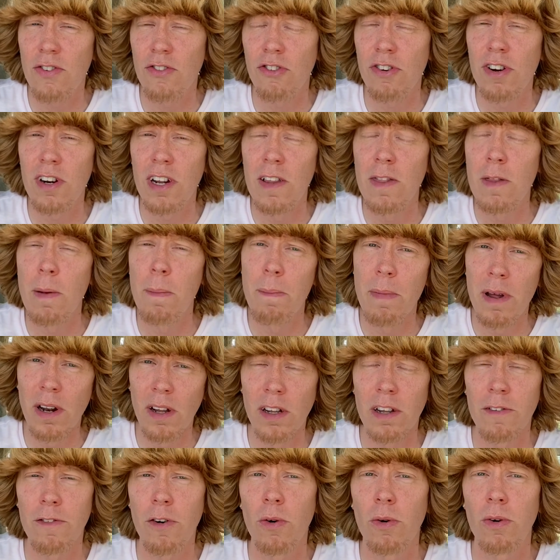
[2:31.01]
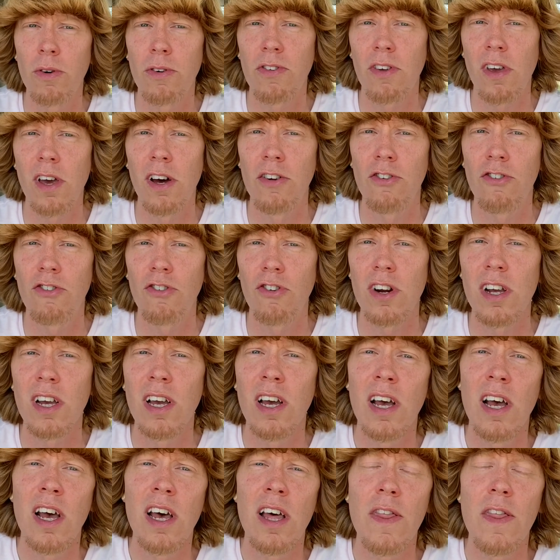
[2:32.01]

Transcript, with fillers: Street in the middle of horse country,